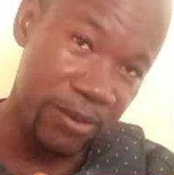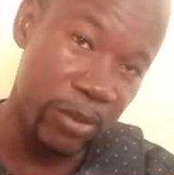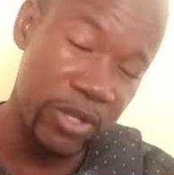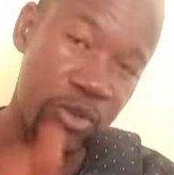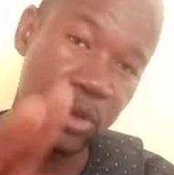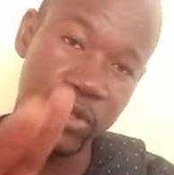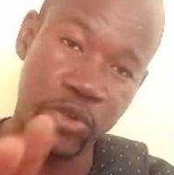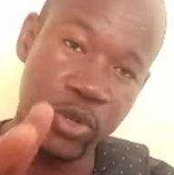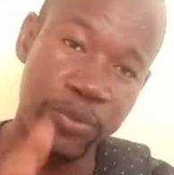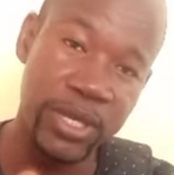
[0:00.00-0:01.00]
must
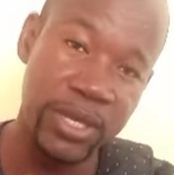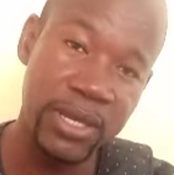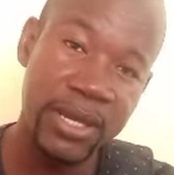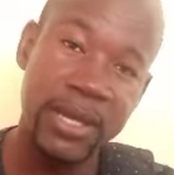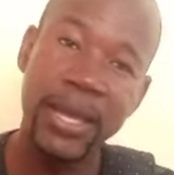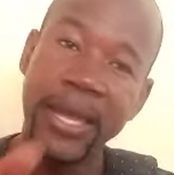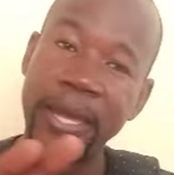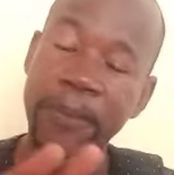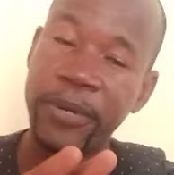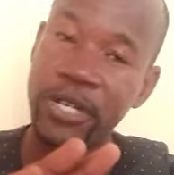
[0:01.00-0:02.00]
also be
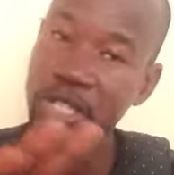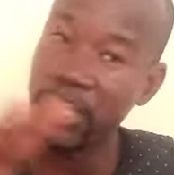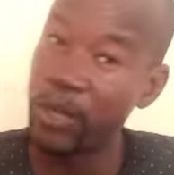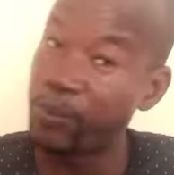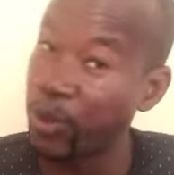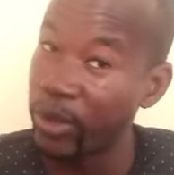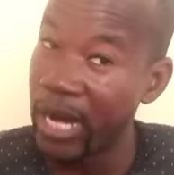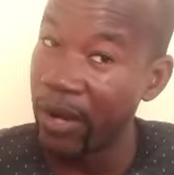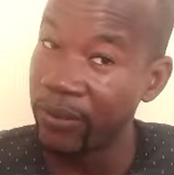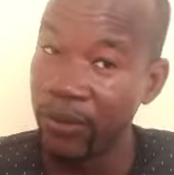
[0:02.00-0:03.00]
a personal
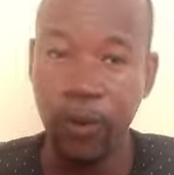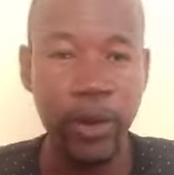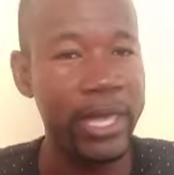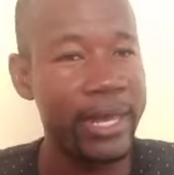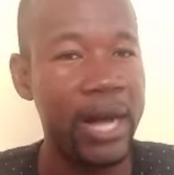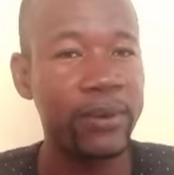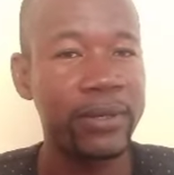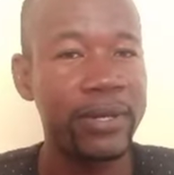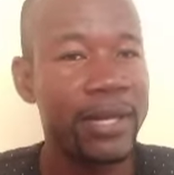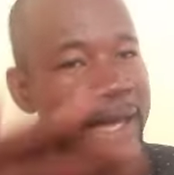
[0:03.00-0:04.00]
pronoun or a noun.
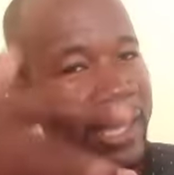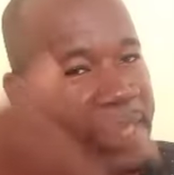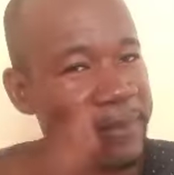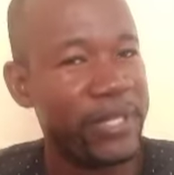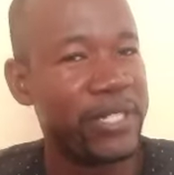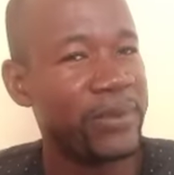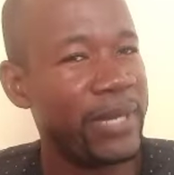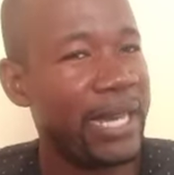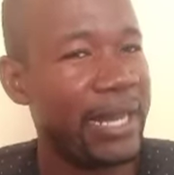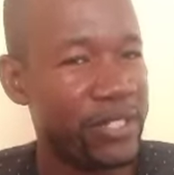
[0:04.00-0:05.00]
Let me give
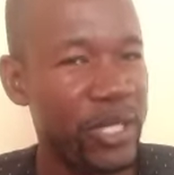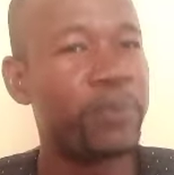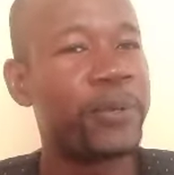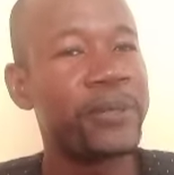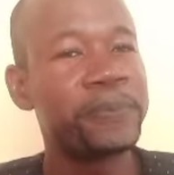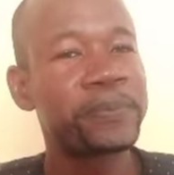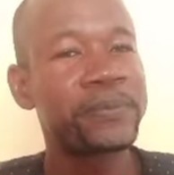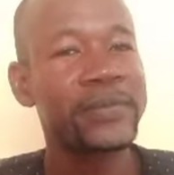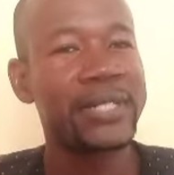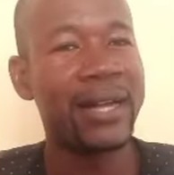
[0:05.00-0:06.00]
you an example.
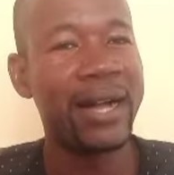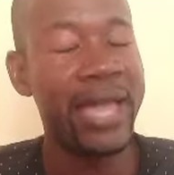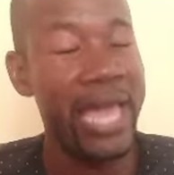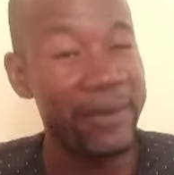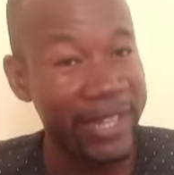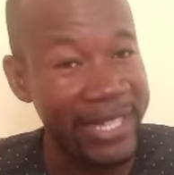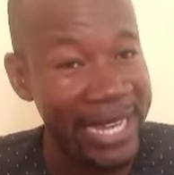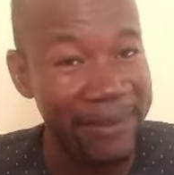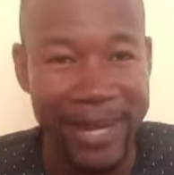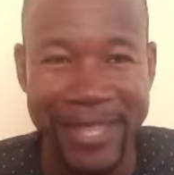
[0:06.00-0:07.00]
I have a
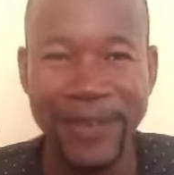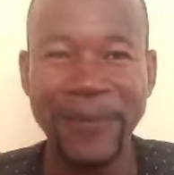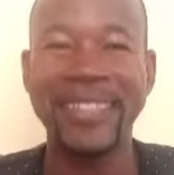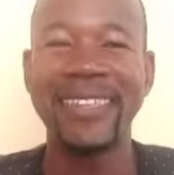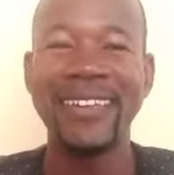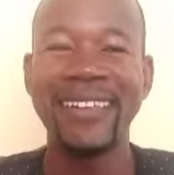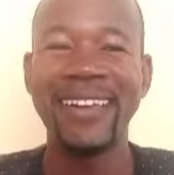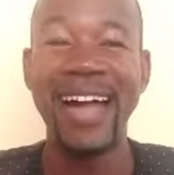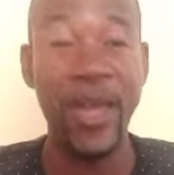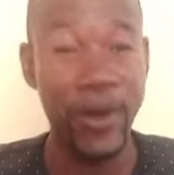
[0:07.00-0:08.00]
cat, by the way.
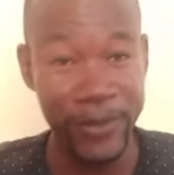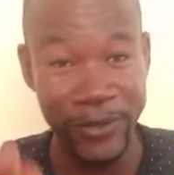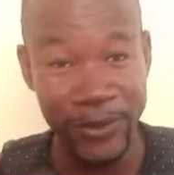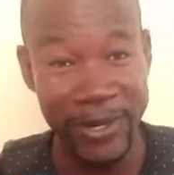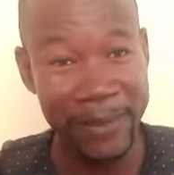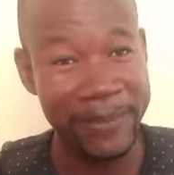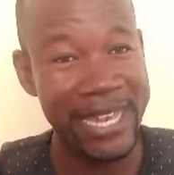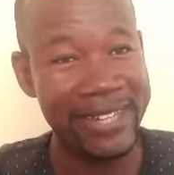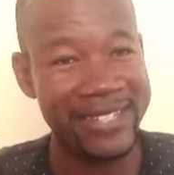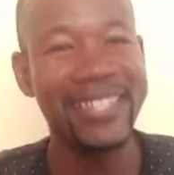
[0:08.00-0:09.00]
I hope you do love
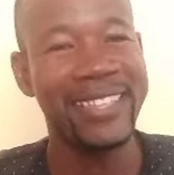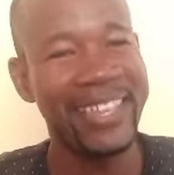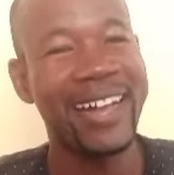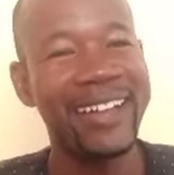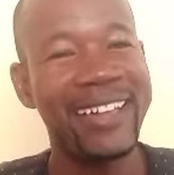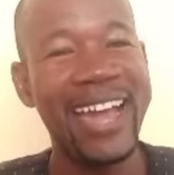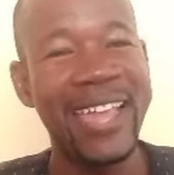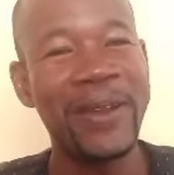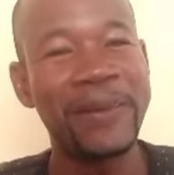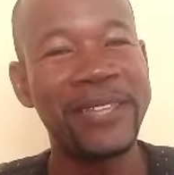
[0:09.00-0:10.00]
cats. Yeah, I
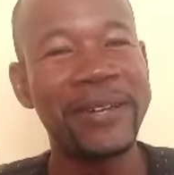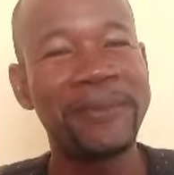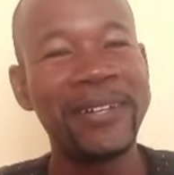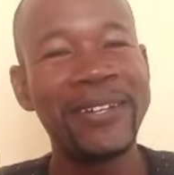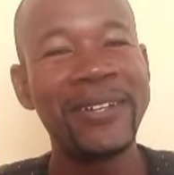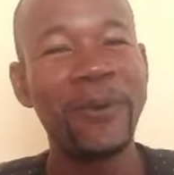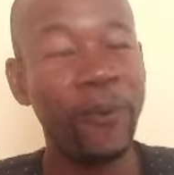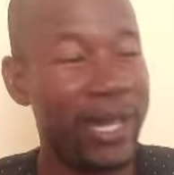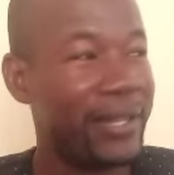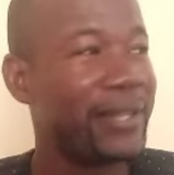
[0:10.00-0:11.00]
love them.
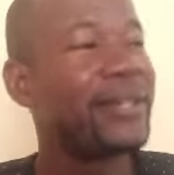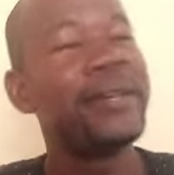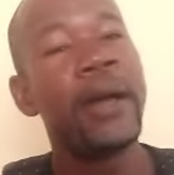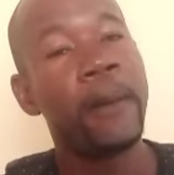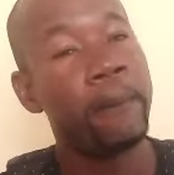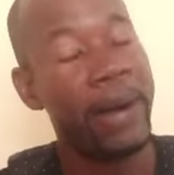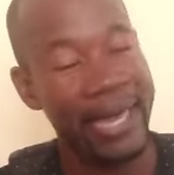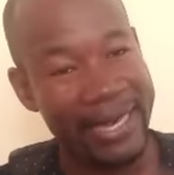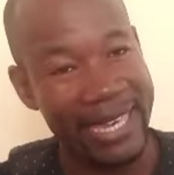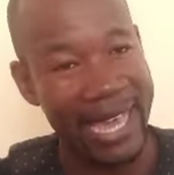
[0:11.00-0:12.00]
Well,
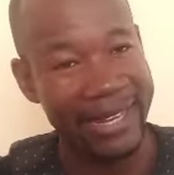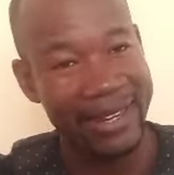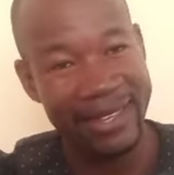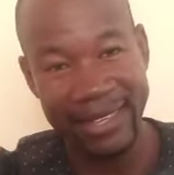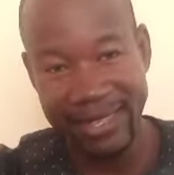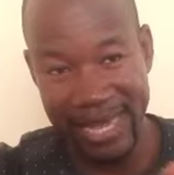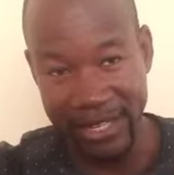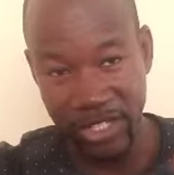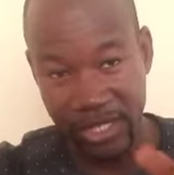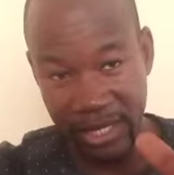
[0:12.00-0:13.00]
my cat
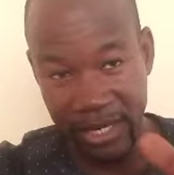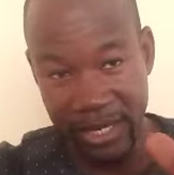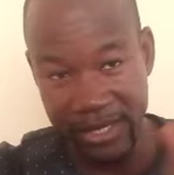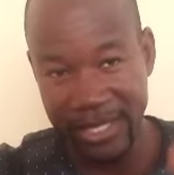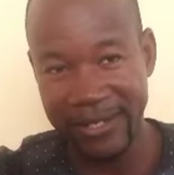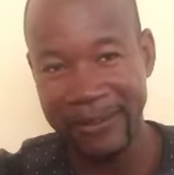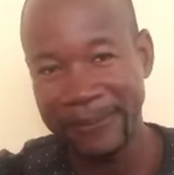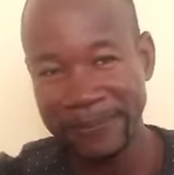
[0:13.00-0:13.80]
catches lizard.